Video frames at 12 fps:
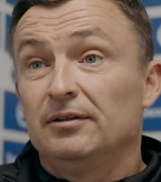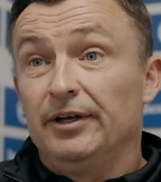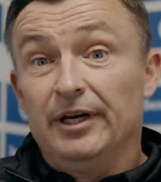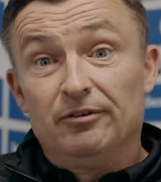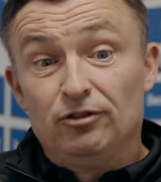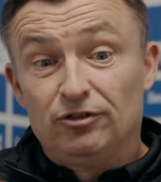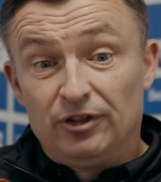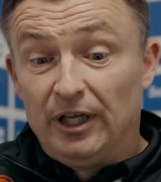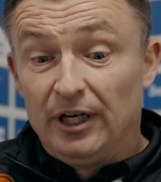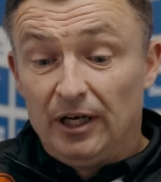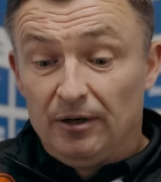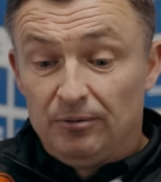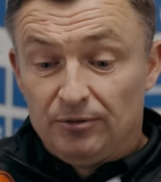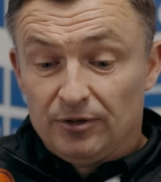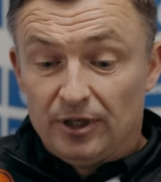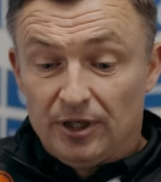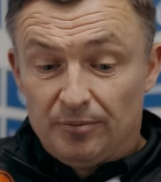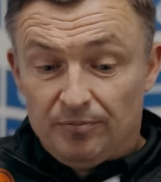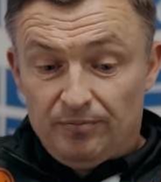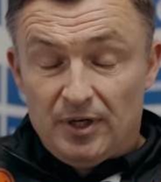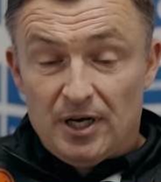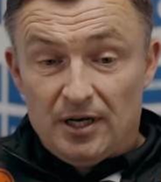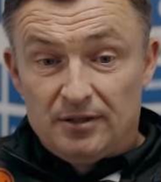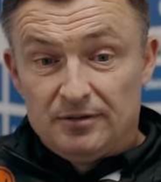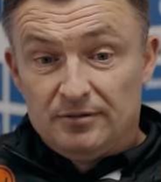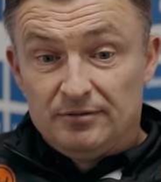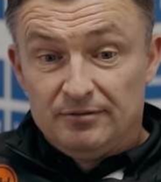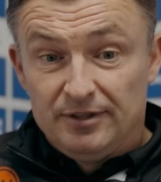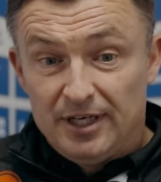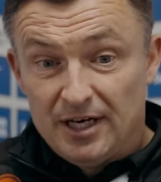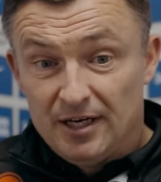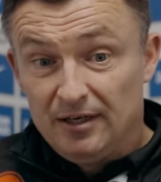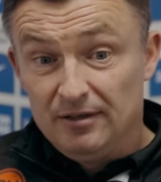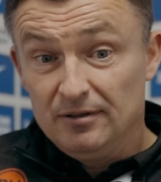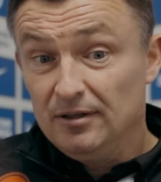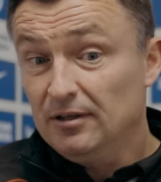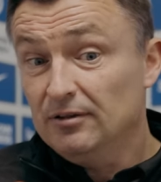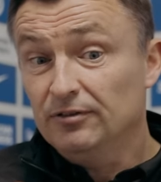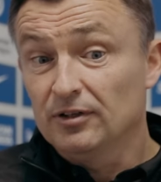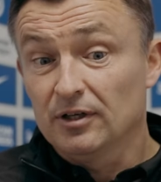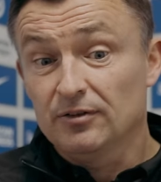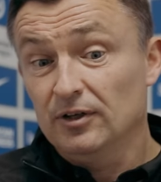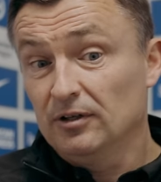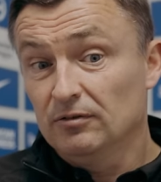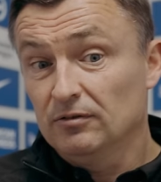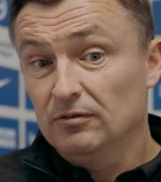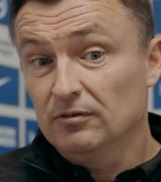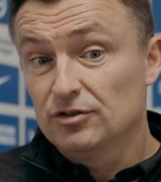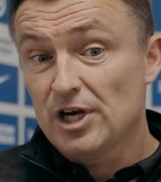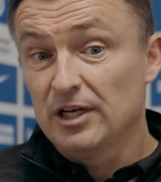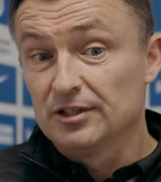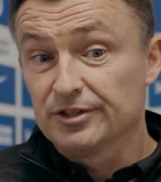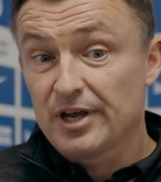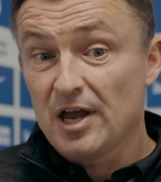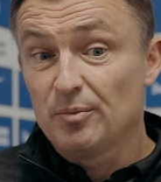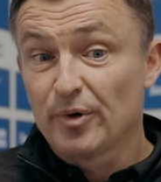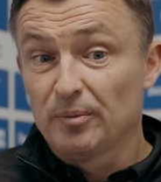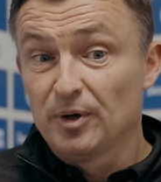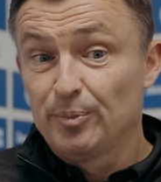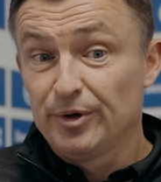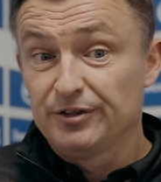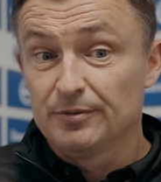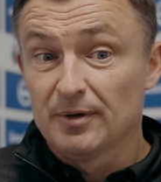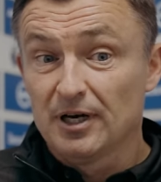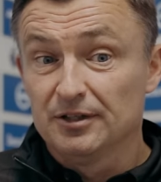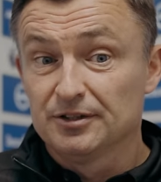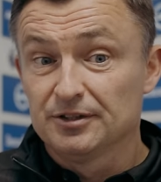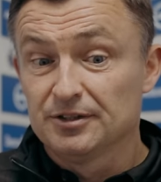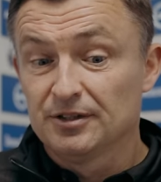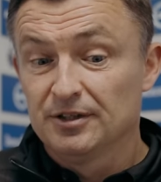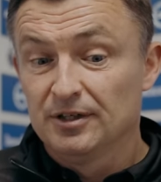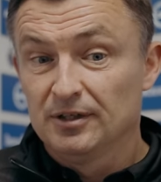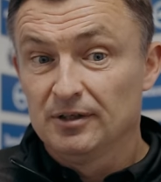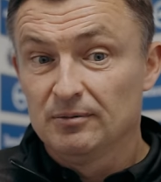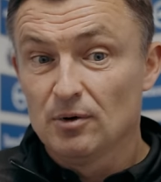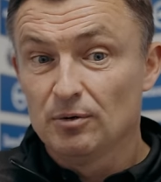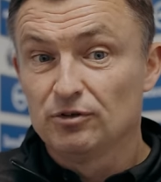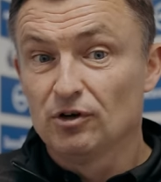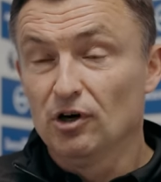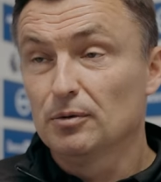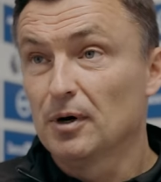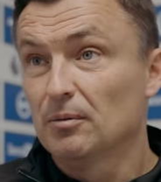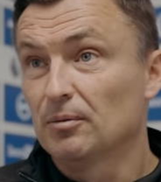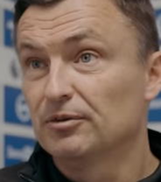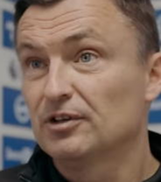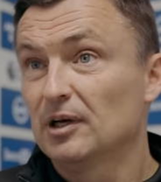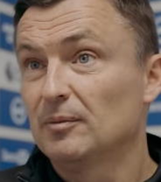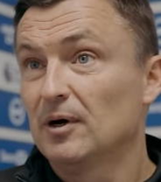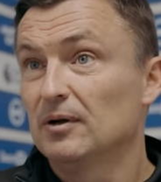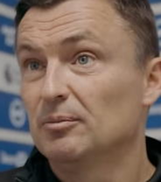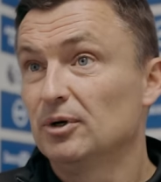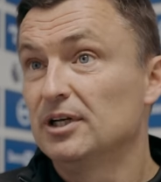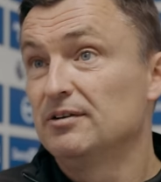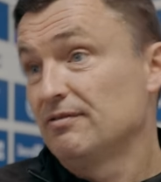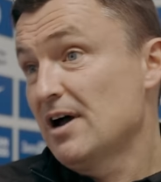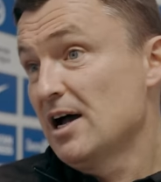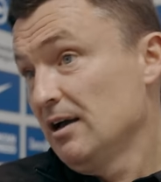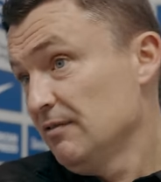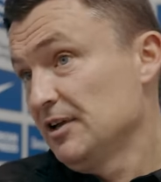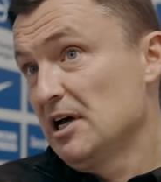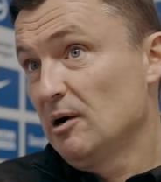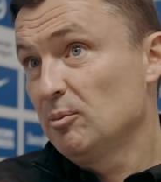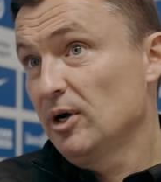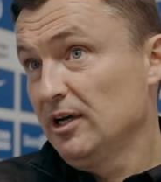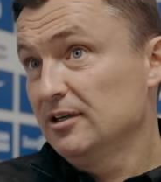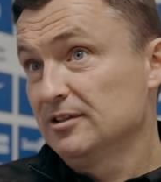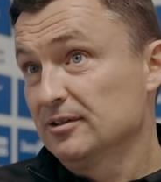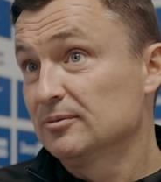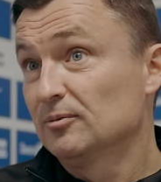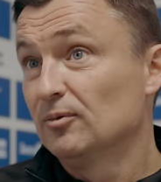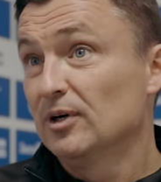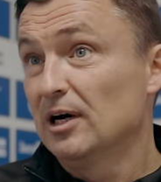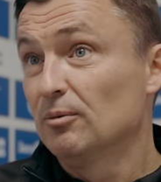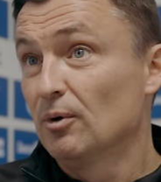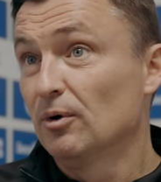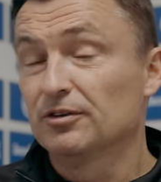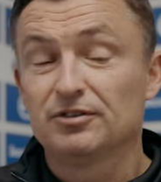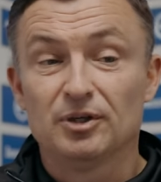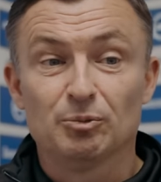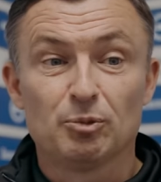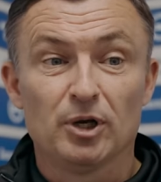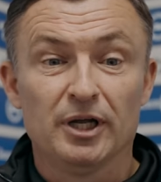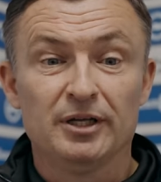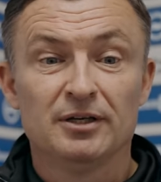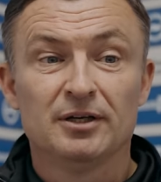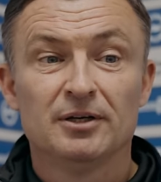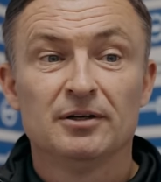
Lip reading: Yeah, just seeing it, he was, I think Jaden's game probably epitomises what we talk about when we say about the belief I have in our players and how we want to see them play.